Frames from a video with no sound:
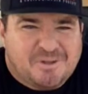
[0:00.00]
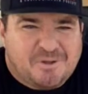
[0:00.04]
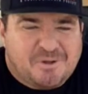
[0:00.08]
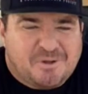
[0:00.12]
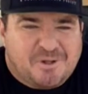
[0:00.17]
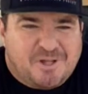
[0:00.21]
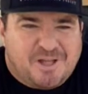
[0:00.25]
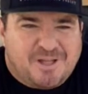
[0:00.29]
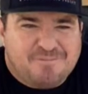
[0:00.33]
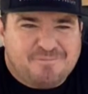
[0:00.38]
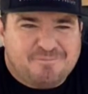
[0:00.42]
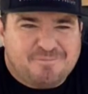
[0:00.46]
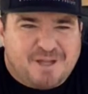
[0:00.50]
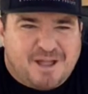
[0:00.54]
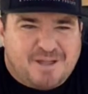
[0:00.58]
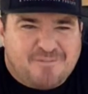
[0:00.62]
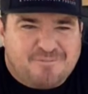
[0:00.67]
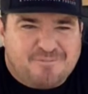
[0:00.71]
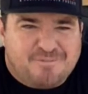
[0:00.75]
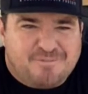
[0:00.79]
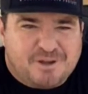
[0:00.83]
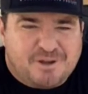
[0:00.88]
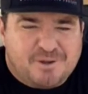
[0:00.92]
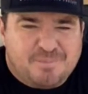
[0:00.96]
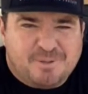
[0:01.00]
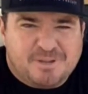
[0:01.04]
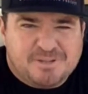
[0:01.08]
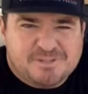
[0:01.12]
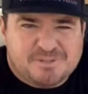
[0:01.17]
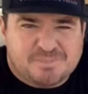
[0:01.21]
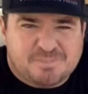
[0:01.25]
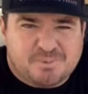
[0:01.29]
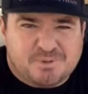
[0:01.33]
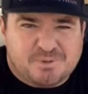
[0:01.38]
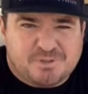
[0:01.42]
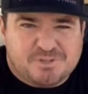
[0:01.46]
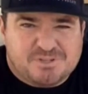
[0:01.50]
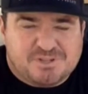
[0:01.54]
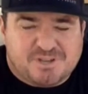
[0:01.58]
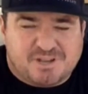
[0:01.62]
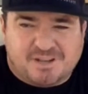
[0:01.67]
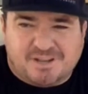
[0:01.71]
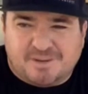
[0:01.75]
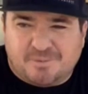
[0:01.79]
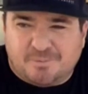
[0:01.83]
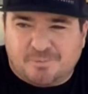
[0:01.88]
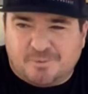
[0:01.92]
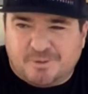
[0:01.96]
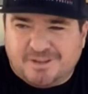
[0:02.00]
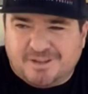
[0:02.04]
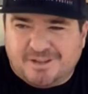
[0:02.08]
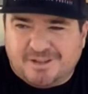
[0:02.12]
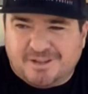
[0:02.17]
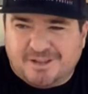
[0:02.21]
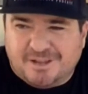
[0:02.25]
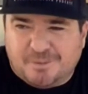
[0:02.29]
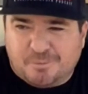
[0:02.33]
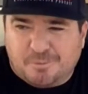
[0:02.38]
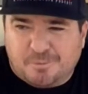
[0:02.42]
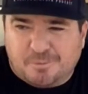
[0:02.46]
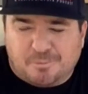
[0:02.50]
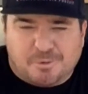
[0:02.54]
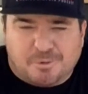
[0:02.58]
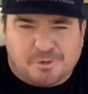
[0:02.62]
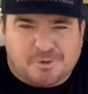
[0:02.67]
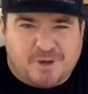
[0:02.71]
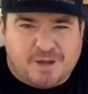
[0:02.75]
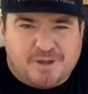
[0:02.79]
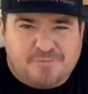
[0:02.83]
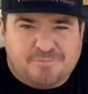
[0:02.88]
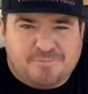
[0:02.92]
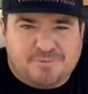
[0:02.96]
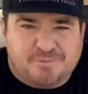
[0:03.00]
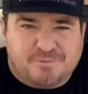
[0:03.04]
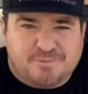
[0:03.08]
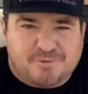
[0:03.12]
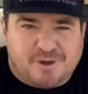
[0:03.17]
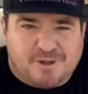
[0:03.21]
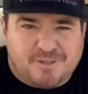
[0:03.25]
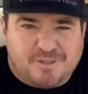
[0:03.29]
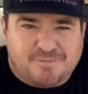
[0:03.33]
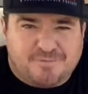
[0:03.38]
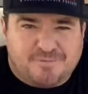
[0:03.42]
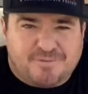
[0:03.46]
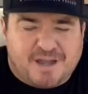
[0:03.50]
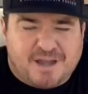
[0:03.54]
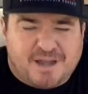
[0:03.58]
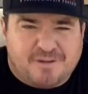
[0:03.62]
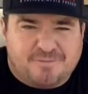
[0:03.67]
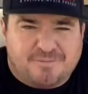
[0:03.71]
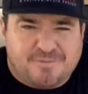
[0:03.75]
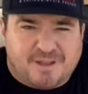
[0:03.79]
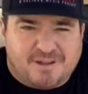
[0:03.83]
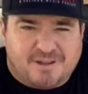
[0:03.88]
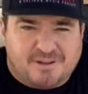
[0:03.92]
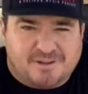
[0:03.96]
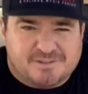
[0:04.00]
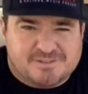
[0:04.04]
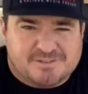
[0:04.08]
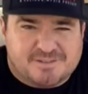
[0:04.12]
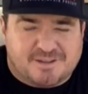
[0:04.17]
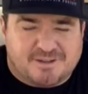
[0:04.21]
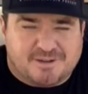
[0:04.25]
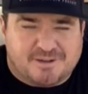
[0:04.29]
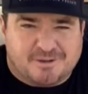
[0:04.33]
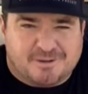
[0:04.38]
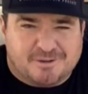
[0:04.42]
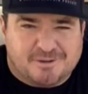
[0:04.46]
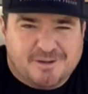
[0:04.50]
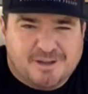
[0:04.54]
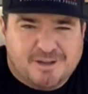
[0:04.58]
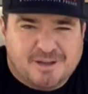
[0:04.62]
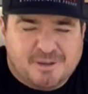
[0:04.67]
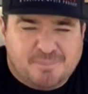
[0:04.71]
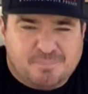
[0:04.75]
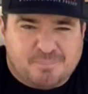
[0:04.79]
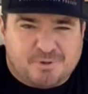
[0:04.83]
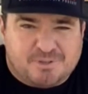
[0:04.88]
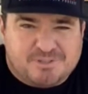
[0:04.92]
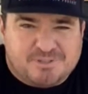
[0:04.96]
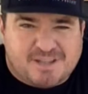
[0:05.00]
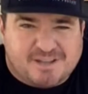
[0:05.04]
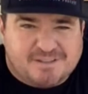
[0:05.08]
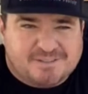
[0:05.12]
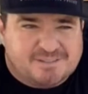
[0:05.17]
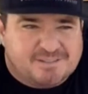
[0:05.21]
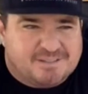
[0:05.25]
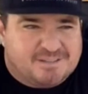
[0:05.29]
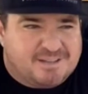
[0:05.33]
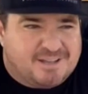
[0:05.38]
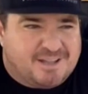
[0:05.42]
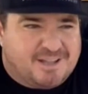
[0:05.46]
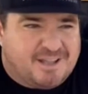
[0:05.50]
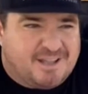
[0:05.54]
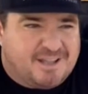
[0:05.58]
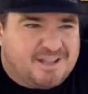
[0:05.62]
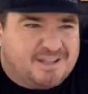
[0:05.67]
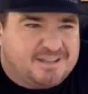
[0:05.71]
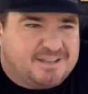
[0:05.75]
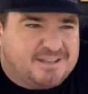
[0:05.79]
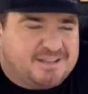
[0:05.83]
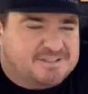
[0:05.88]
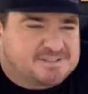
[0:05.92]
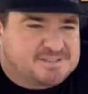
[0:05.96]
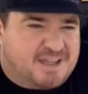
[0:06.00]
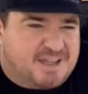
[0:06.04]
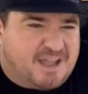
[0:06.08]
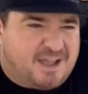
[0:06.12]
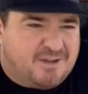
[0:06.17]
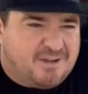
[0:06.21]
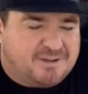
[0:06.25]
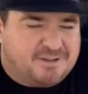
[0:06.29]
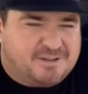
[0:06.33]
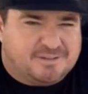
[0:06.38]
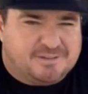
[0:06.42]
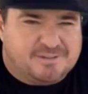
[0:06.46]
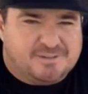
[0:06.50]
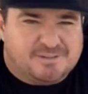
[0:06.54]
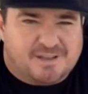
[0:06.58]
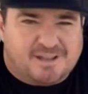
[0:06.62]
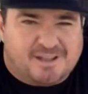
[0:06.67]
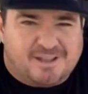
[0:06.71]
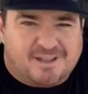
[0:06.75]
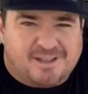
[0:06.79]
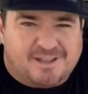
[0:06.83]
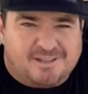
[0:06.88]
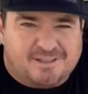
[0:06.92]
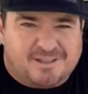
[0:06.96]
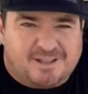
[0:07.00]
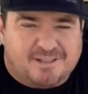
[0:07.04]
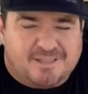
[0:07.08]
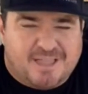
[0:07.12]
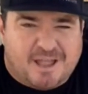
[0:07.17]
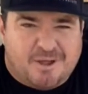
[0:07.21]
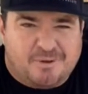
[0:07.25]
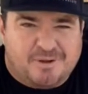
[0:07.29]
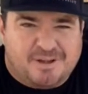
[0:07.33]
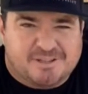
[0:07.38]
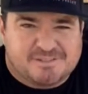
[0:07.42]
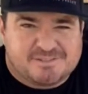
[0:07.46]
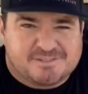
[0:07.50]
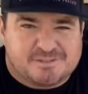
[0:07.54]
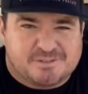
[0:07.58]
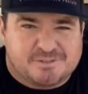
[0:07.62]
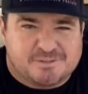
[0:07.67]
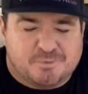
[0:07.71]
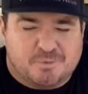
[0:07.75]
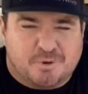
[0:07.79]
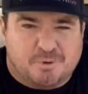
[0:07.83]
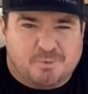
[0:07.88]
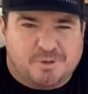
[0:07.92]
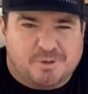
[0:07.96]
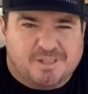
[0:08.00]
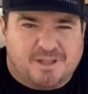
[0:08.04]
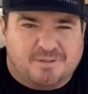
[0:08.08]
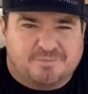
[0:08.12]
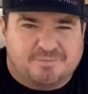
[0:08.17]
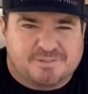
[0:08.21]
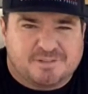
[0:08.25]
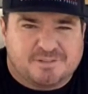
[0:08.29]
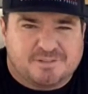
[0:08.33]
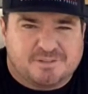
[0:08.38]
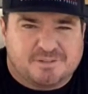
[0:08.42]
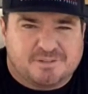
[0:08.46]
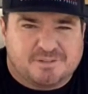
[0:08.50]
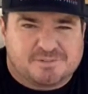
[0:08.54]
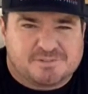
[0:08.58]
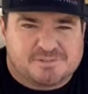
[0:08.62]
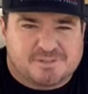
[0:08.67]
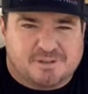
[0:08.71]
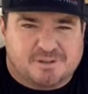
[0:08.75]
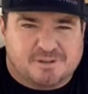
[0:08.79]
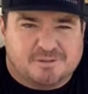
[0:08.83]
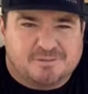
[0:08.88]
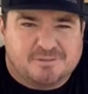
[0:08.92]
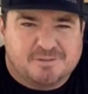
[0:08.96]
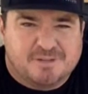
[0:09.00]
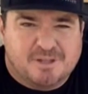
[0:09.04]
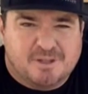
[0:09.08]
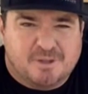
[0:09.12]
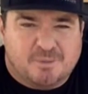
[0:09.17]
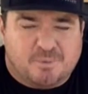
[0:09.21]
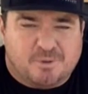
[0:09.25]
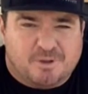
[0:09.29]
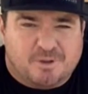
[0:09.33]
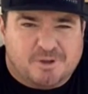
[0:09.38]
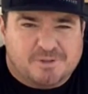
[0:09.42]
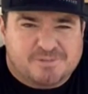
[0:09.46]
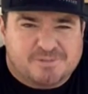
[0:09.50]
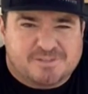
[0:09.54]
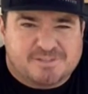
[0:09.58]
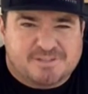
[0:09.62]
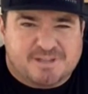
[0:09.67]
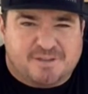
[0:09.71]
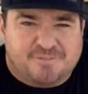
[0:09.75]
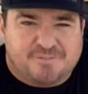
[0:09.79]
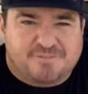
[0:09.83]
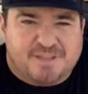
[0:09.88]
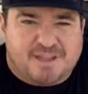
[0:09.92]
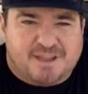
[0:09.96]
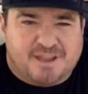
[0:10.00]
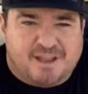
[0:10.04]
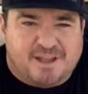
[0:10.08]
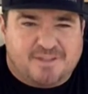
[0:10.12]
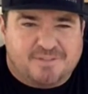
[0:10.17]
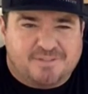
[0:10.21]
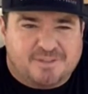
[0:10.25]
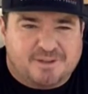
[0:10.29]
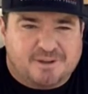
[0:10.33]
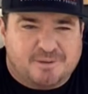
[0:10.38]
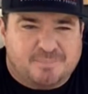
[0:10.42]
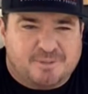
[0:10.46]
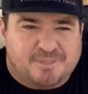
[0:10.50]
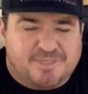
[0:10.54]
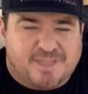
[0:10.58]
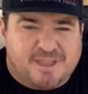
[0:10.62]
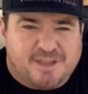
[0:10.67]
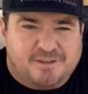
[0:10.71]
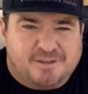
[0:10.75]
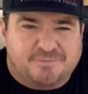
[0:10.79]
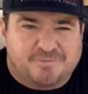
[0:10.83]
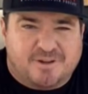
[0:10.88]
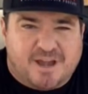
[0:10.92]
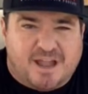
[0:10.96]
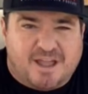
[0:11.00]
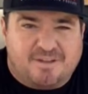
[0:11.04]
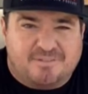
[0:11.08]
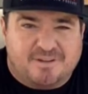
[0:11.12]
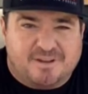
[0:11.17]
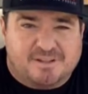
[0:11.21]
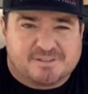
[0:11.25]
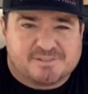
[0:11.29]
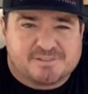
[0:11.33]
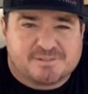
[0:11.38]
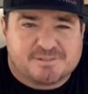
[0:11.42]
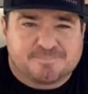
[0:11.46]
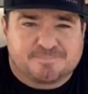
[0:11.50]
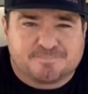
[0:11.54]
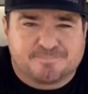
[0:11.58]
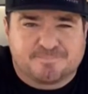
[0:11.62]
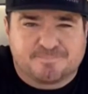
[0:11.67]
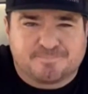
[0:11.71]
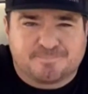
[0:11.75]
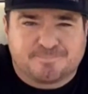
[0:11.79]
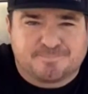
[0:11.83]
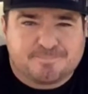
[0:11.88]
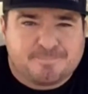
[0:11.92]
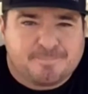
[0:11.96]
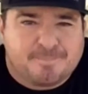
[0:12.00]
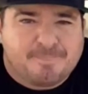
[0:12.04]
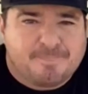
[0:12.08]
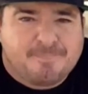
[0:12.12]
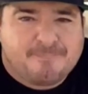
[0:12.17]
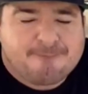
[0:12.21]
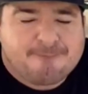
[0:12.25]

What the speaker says: I very much appreciate it. We're grateful for all the firefighters that are protecting East County and allowing us to do what we love to do. So we know it's a tough day out there, but thank you for having us. Absolutely.